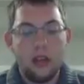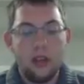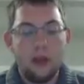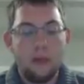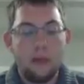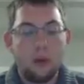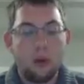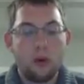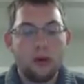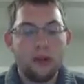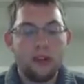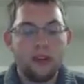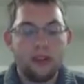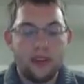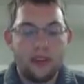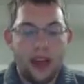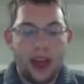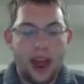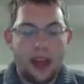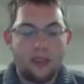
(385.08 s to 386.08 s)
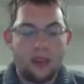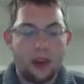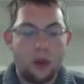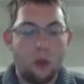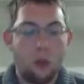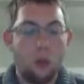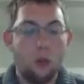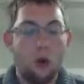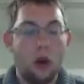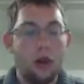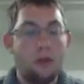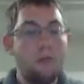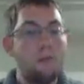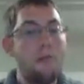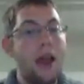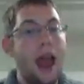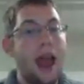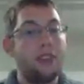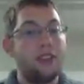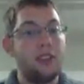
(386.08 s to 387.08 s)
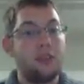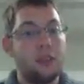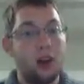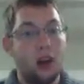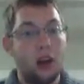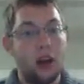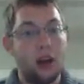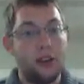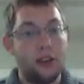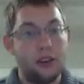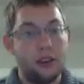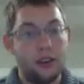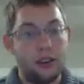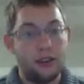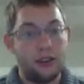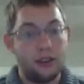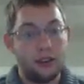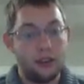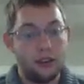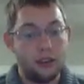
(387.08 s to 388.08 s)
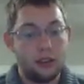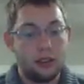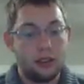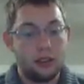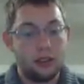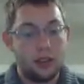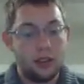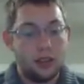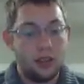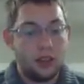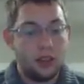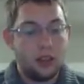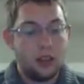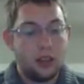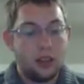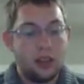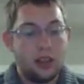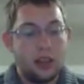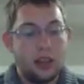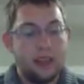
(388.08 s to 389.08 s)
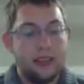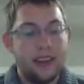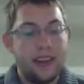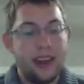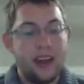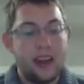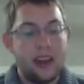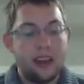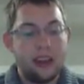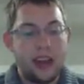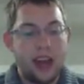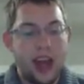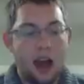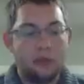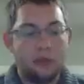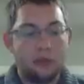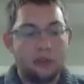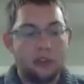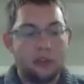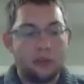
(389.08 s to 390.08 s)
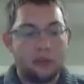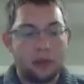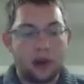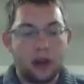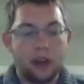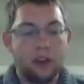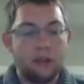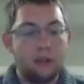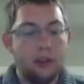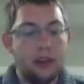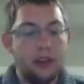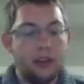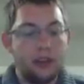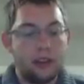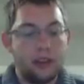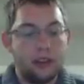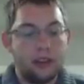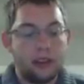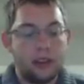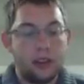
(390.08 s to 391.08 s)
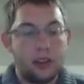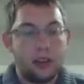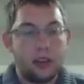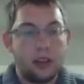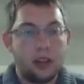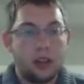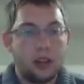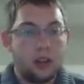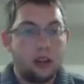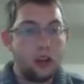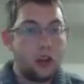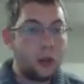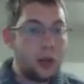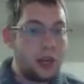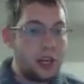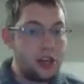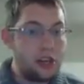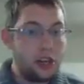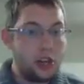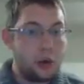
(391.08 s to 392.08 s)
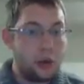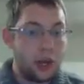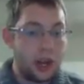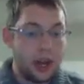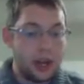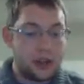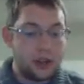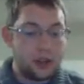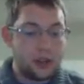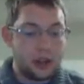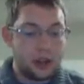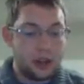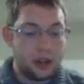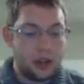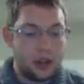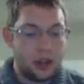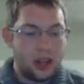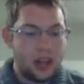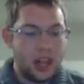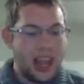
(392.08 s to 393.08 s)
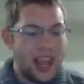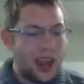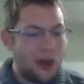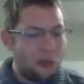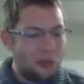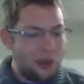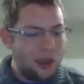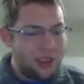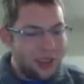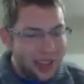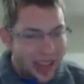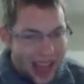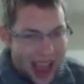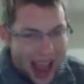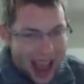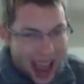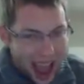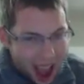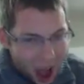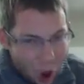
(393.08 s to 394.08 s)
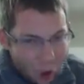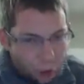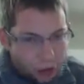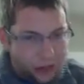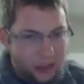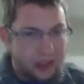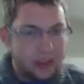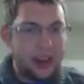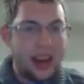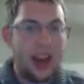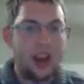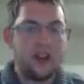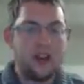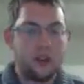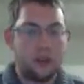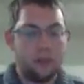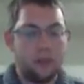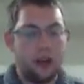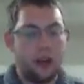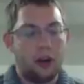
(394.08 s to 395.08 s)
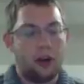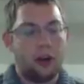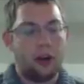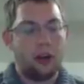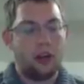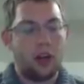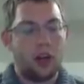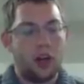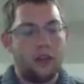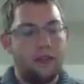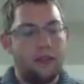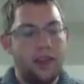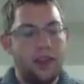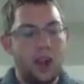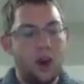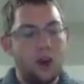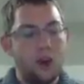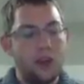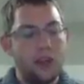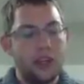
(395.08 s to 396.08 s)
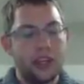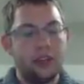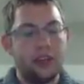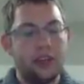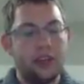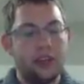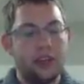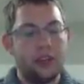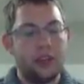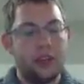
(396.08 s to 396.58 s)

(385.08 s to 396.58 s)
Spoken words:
The importance of having one massive continent is that it allowed for the spread of species to each location without the natural barrier of the ocean.